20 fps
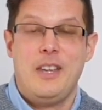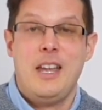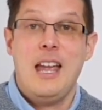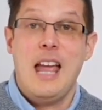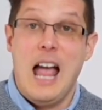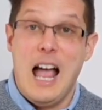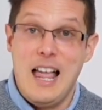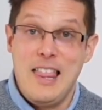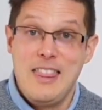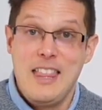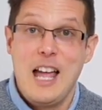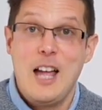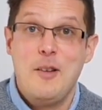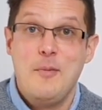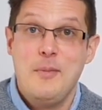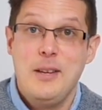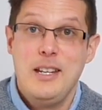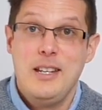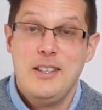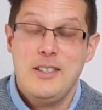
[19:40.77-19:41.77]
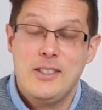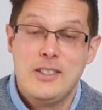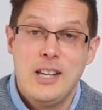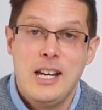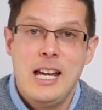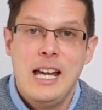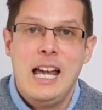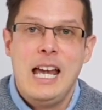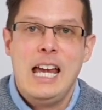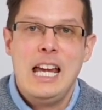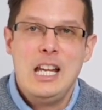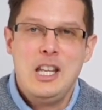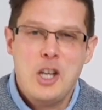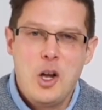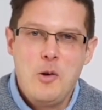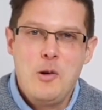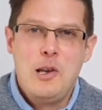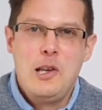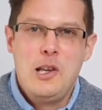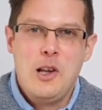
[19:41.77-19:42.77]
And that means he no
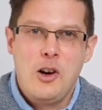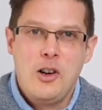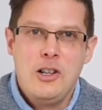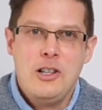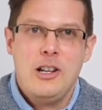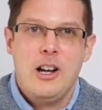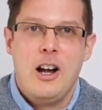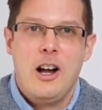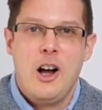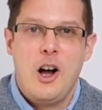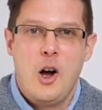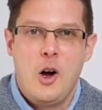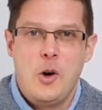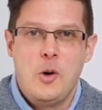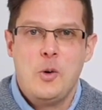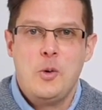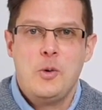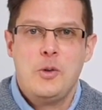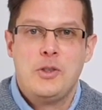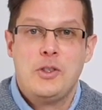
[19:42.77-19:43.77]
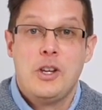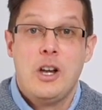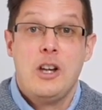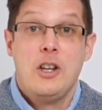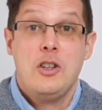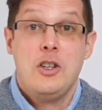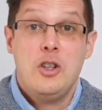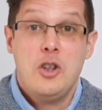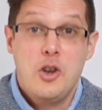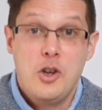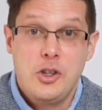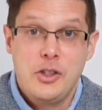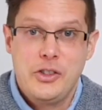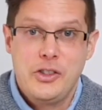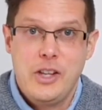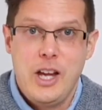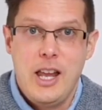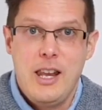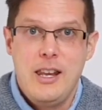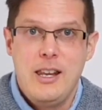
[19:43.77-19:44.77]
longer holds your
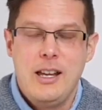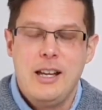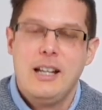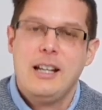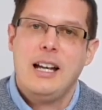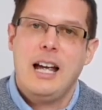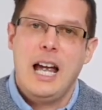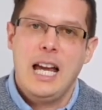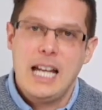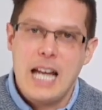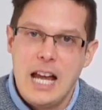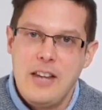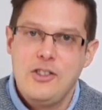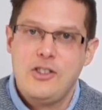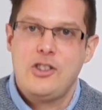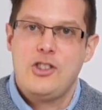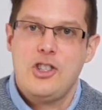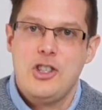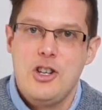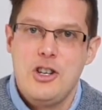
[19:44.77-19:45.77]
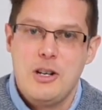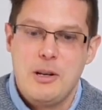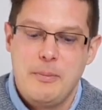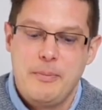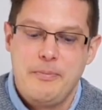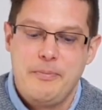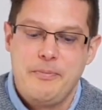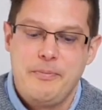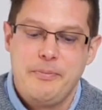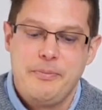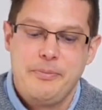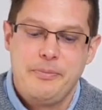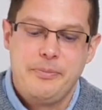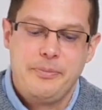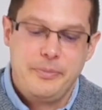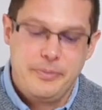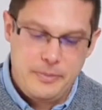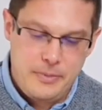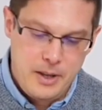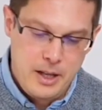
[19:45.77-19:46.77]
sin against you.
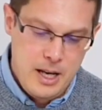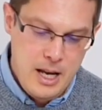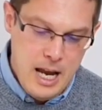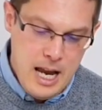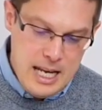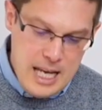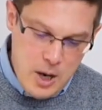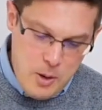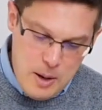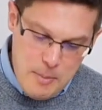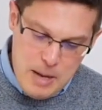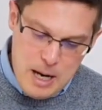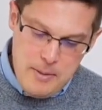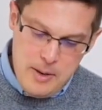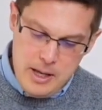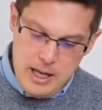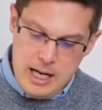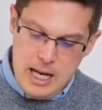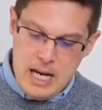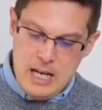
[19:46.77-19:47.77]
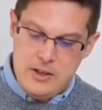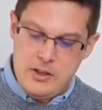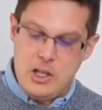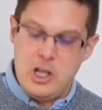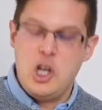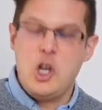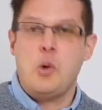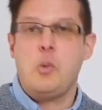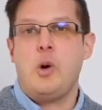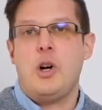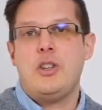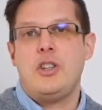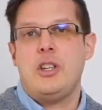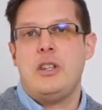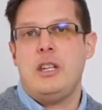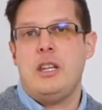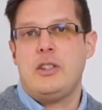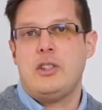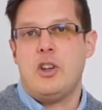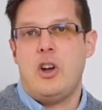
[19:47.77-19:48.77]
Now, it may be the case that you're watching
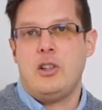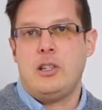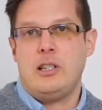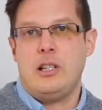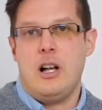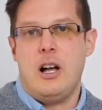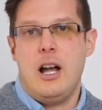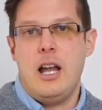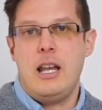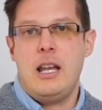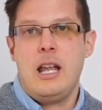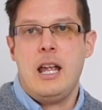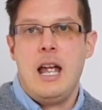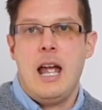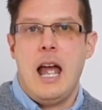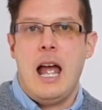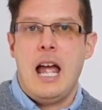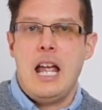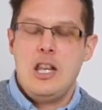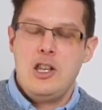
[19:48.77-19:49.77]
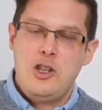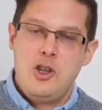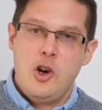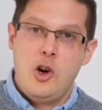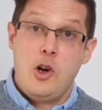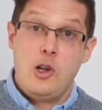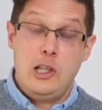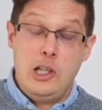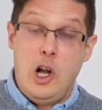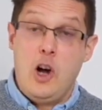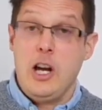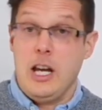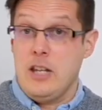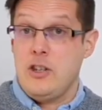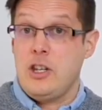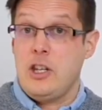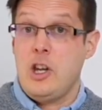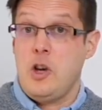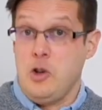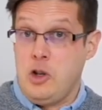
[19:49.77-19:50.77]
this online and you're longing to
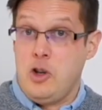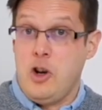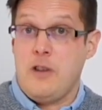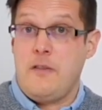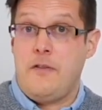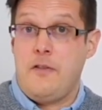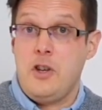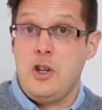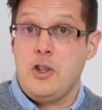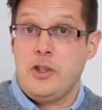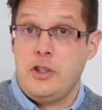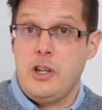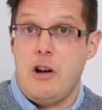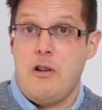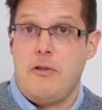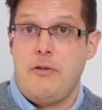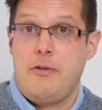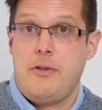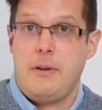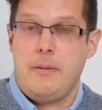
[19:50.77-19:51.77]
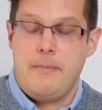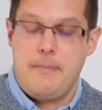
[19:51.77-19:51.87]
know God for yourself.